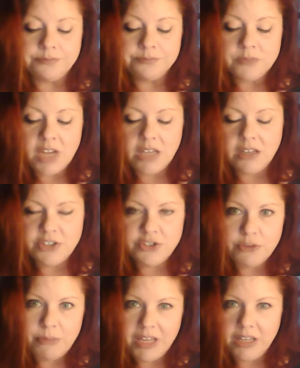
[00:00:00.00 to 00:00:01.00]
unless you're
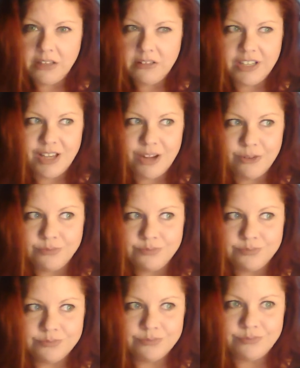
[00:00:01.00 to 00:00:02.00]
being a
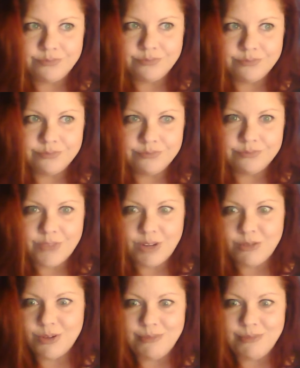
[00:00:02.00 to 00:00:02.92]
rude